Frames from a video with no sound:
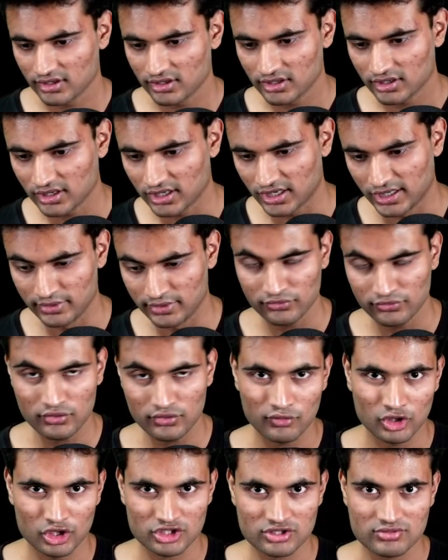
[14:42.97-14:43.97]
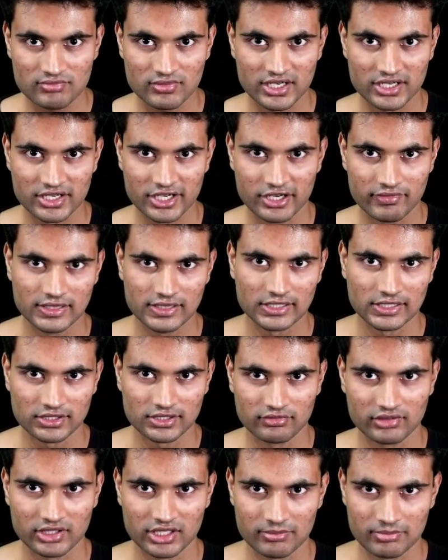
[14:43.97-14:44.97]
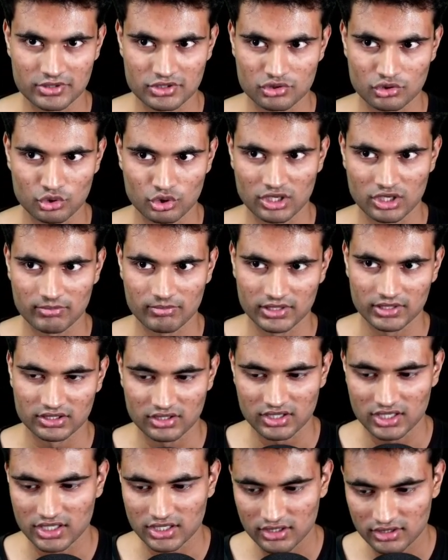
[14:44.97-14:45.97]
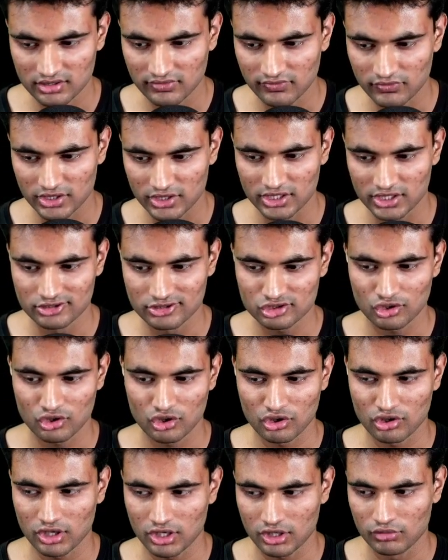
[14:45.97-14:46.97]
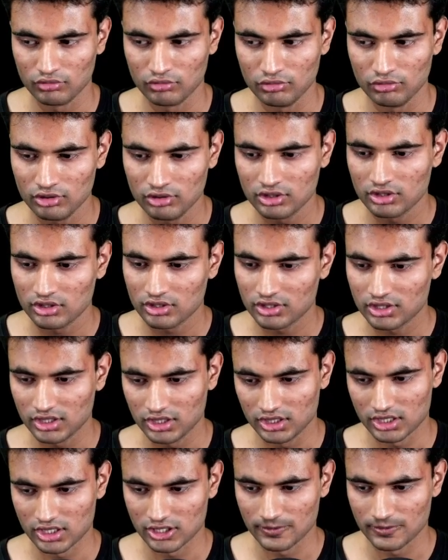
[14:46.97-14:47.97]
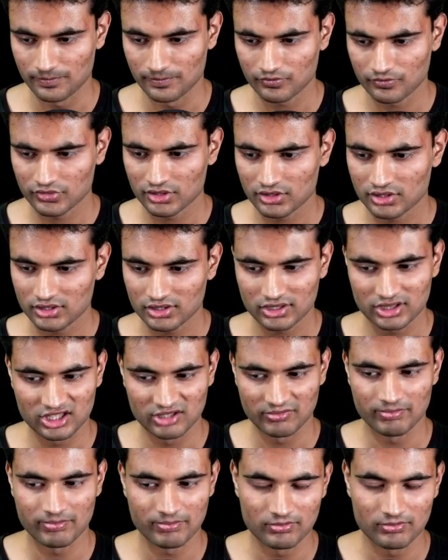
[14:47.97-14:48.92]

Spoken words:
And if you watched my Read with Athava episode number 3, we saw how the